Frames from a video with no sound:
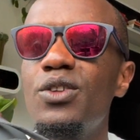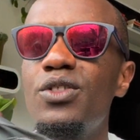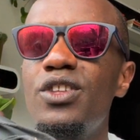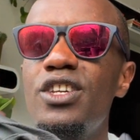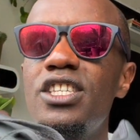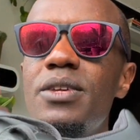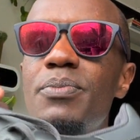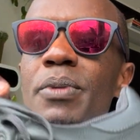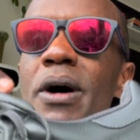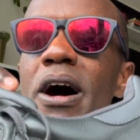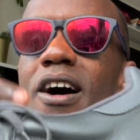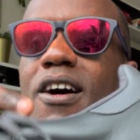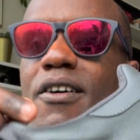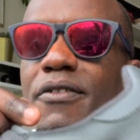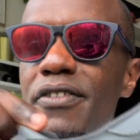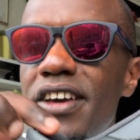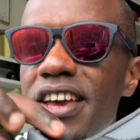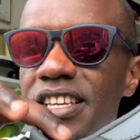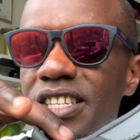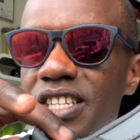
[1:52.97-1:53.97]
these are the
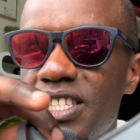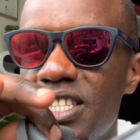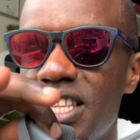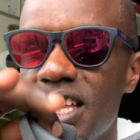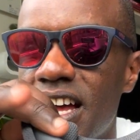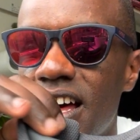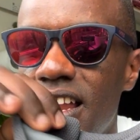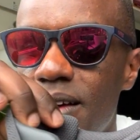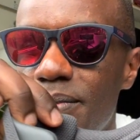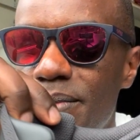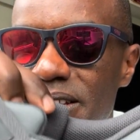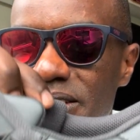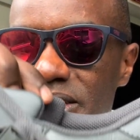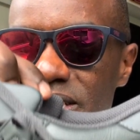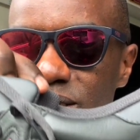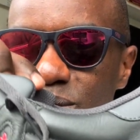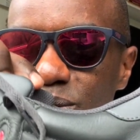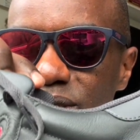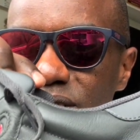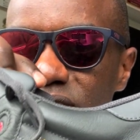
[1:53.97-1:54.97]
Powerphases, the
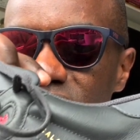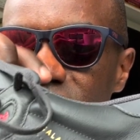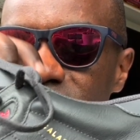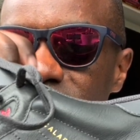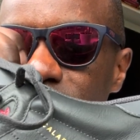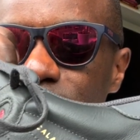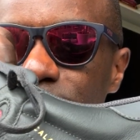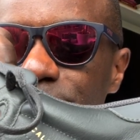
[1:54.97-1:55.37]
Calabasas ones.